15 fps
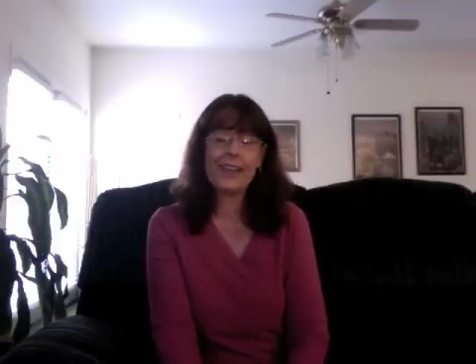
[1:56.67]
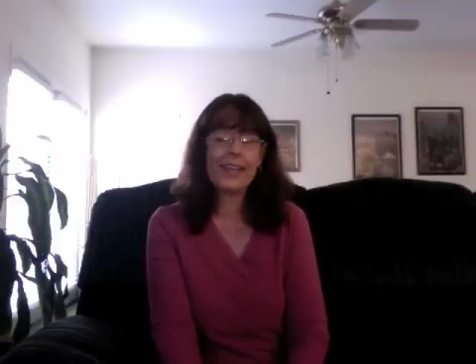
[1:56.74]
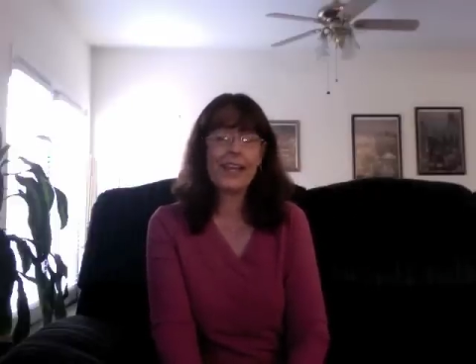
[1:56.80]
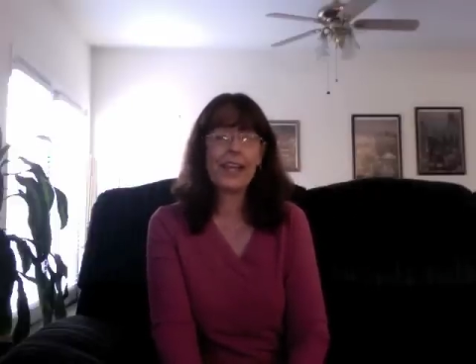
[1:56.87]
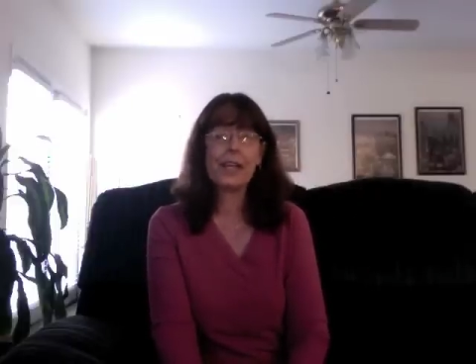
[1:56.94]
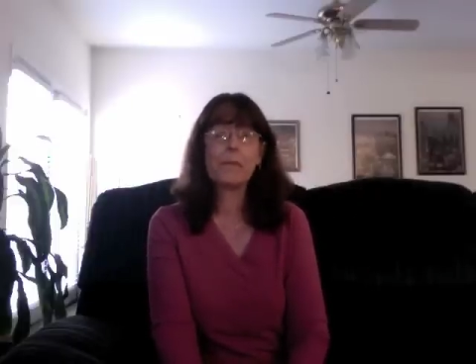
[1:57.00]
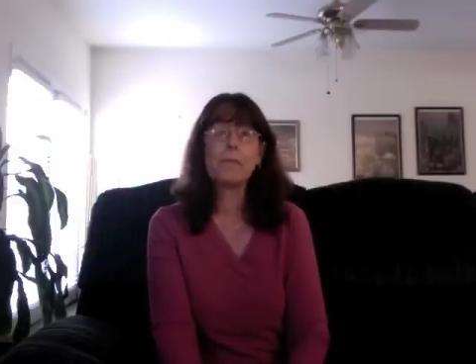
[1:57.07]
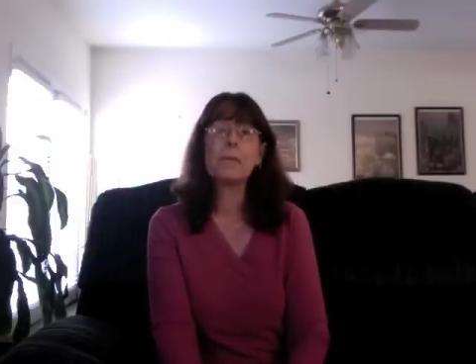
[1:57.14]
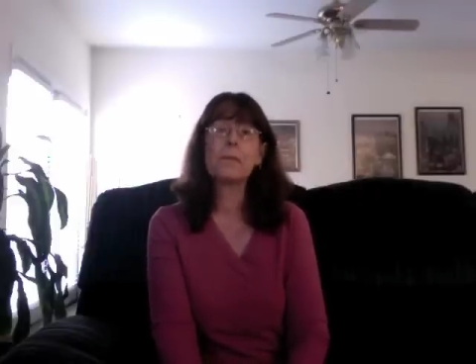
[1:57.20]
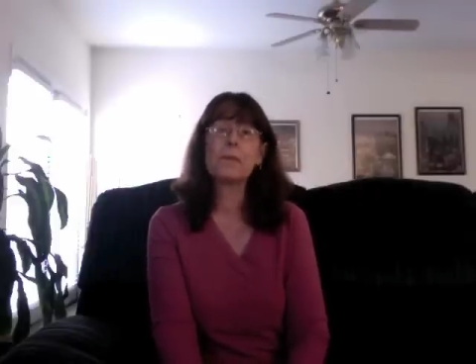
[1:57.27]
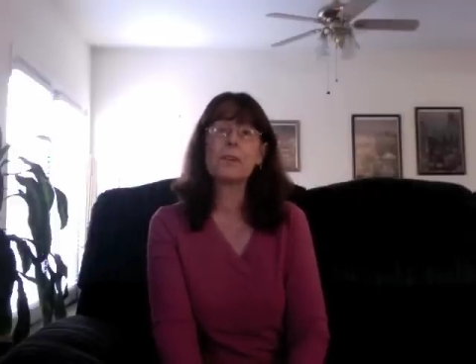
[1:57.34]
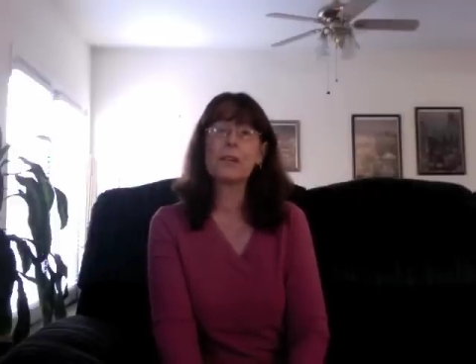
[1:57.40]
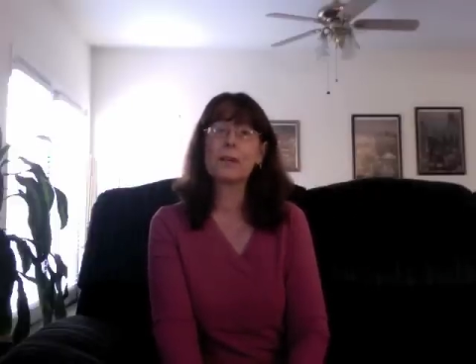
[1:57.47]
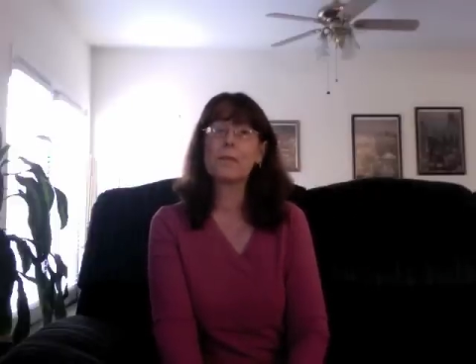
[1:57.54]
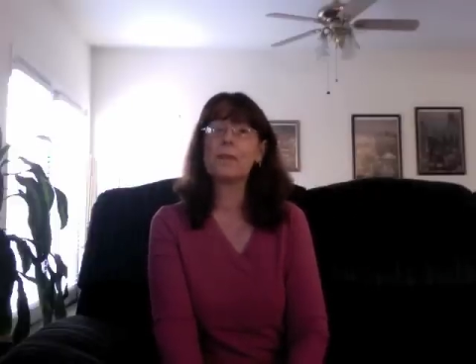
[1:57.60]
and people are
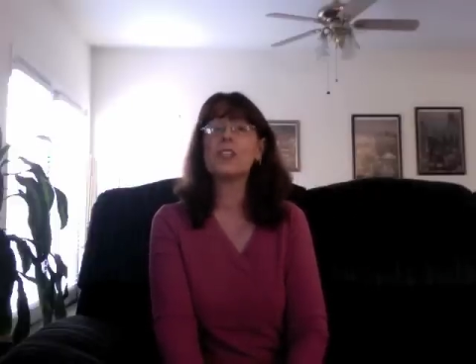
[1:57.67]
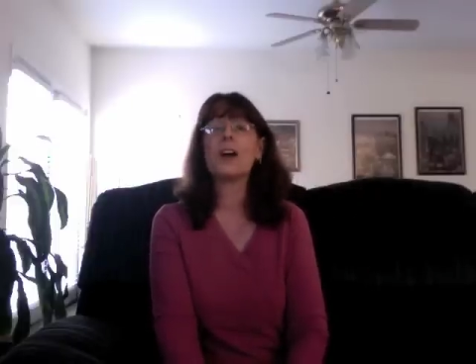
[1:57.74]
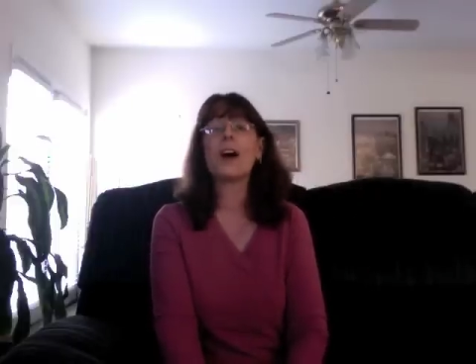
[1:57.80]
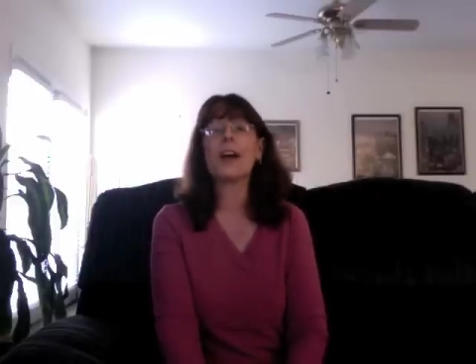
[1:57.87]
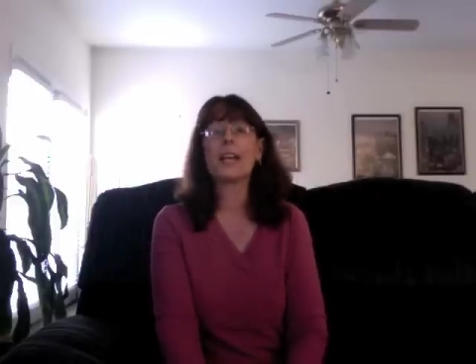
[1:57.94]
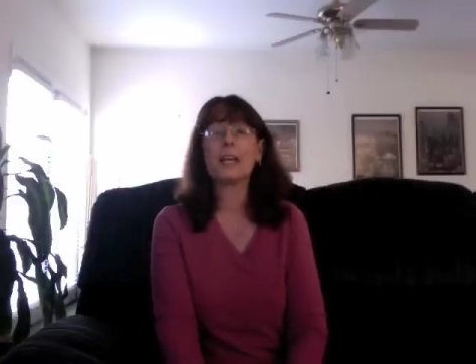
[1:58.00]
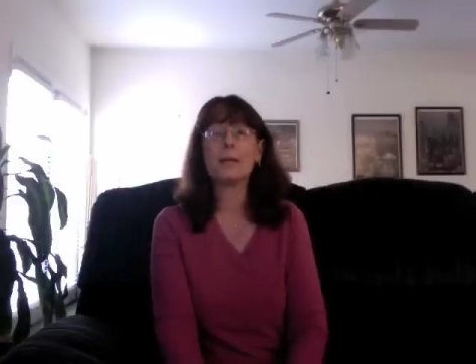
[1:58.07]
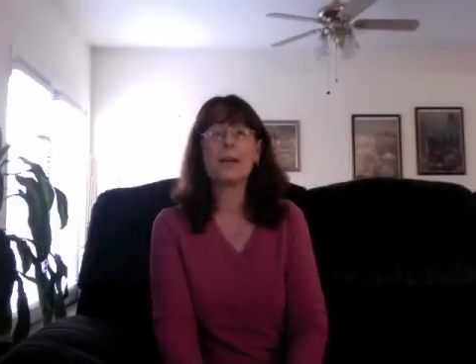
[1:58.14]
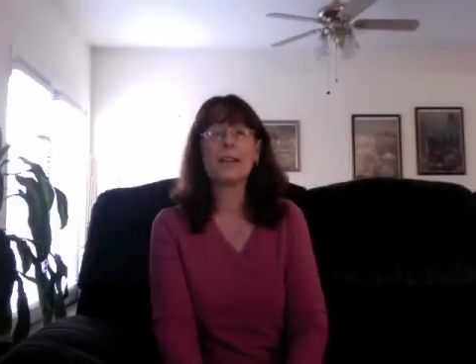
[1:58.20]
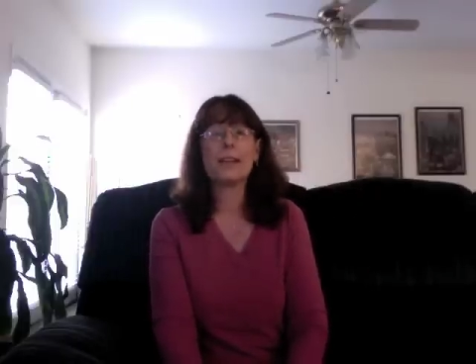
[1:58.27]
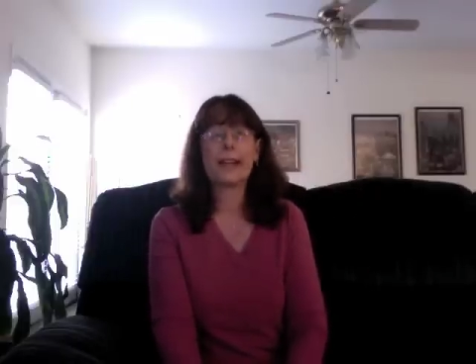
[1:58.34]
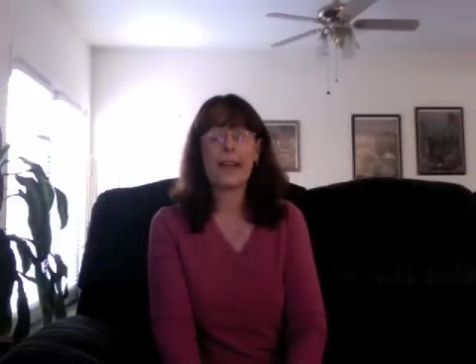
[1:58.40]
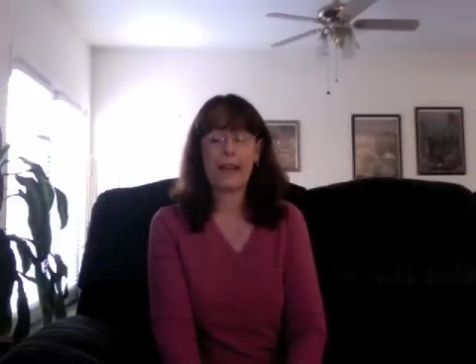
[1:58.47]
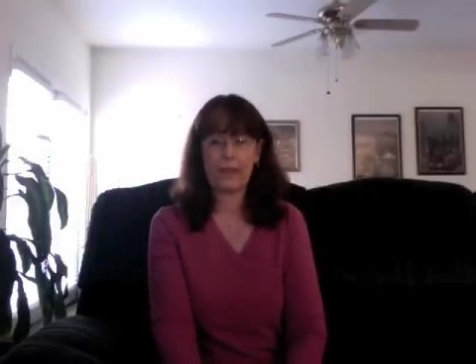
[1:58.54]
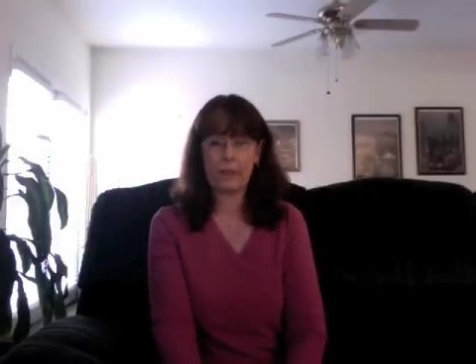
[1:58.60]
going to be talking about the
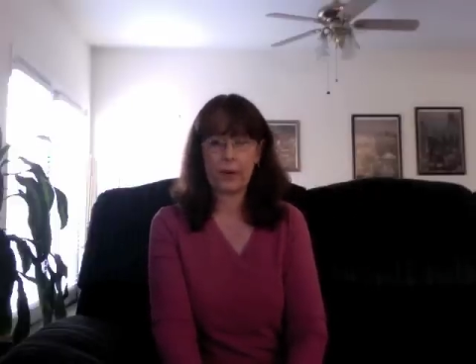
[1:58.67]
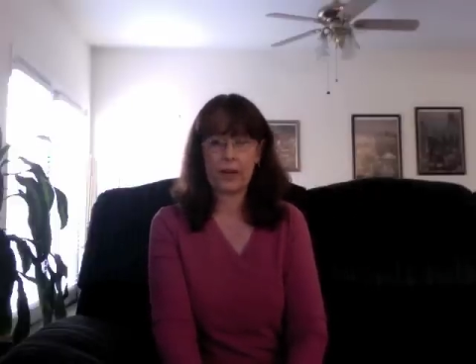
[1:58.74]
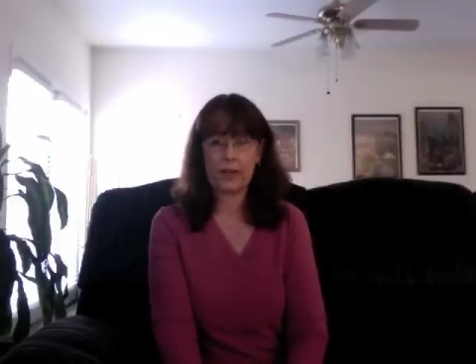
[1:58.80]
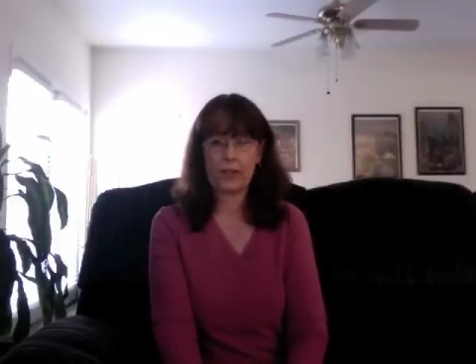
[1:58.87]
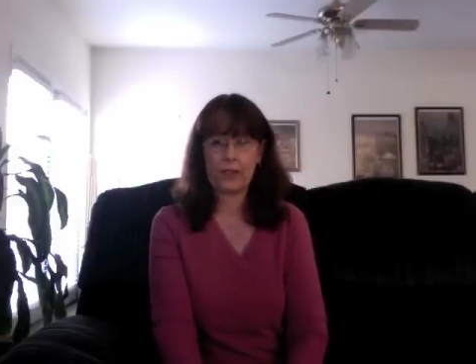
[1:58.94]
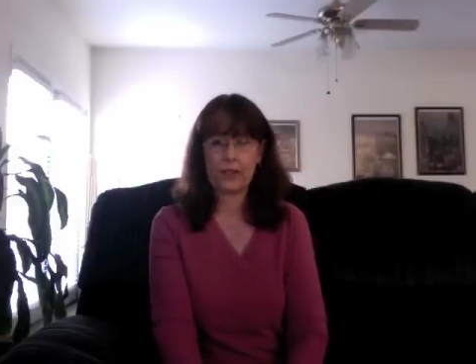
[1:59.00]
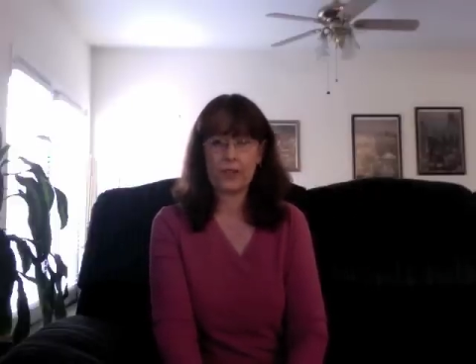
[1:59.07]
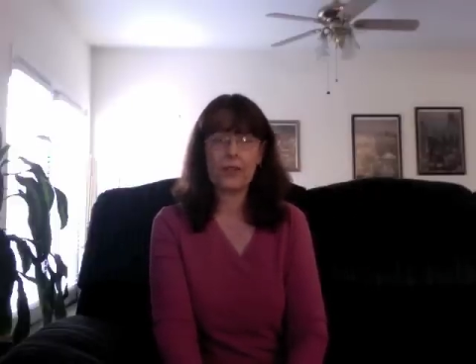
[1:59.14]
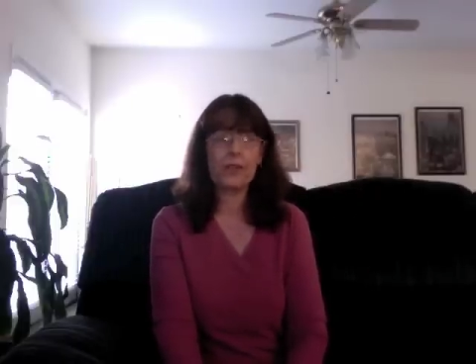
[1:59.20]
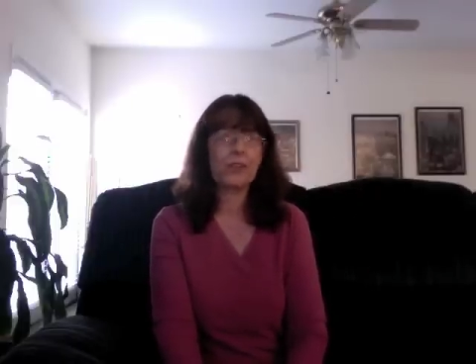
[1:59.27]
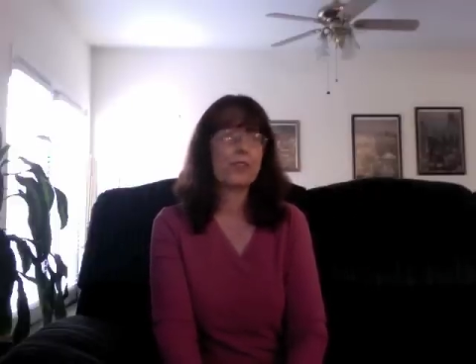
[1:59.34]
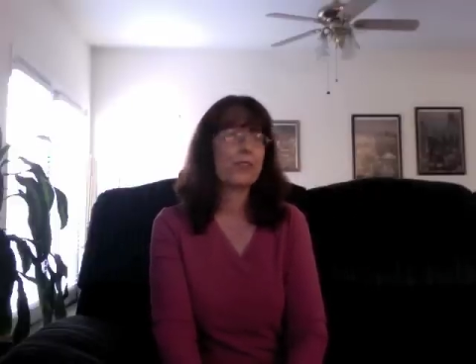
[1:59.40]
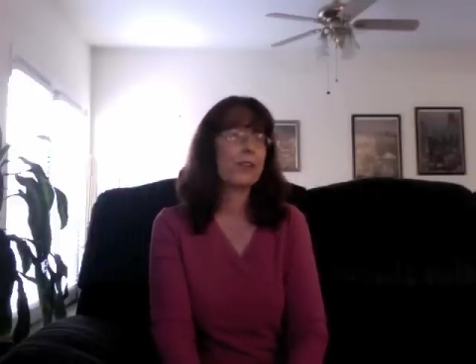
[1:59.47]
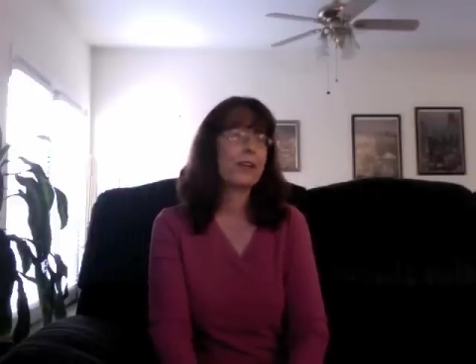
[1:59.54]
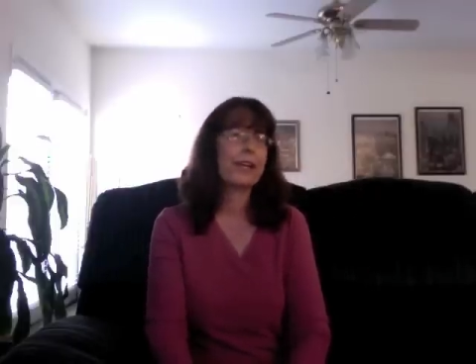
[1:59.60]
gas prices. And they're
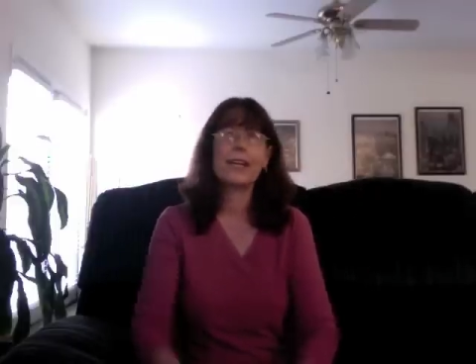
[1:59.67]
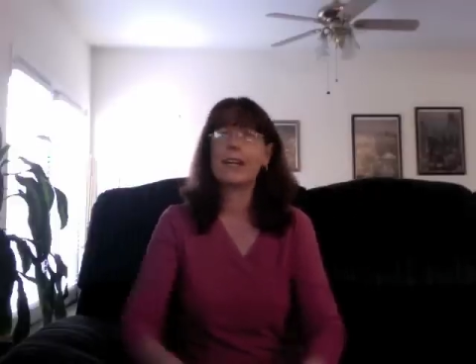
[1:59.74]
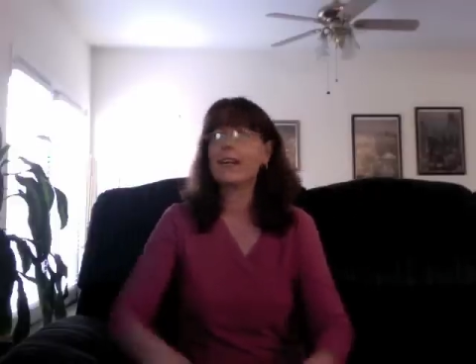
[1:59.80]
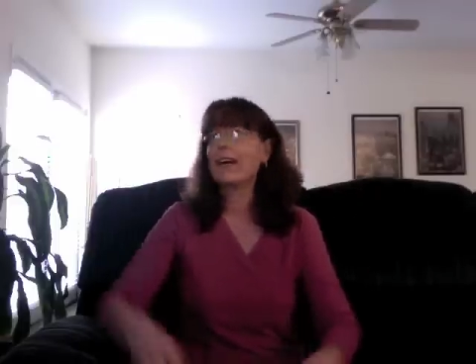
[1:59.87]
saying,